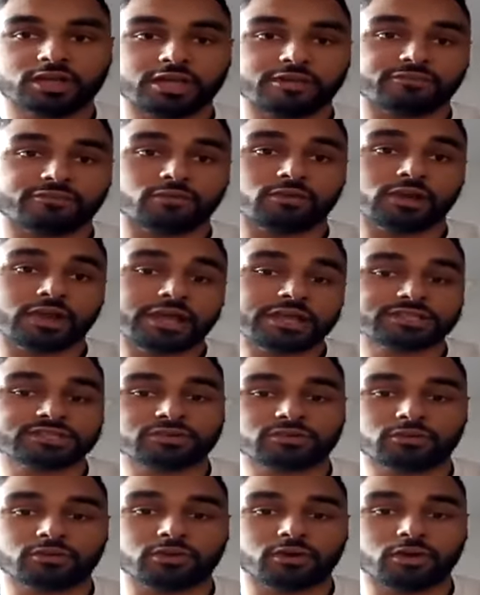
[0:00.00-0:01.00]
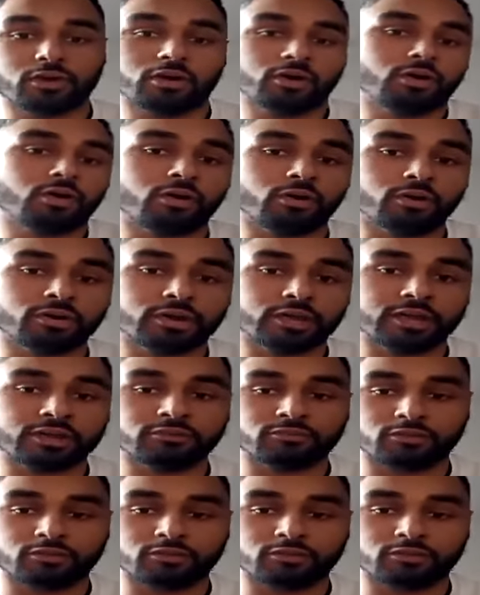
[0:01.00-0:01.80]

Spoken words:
If you're later on in